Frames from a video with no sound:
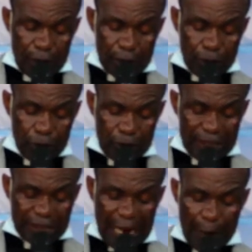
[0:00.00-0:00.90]
through
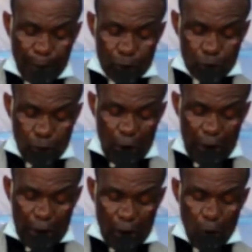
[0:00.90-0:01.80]
disciples'
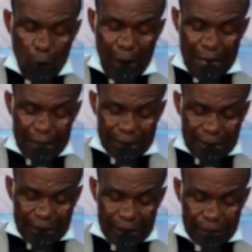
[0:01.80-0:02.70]
work
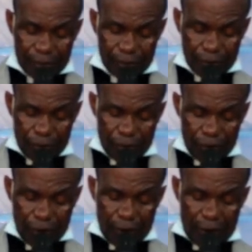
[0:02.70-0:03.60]
whilst
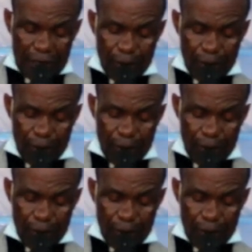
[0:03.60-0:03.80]
the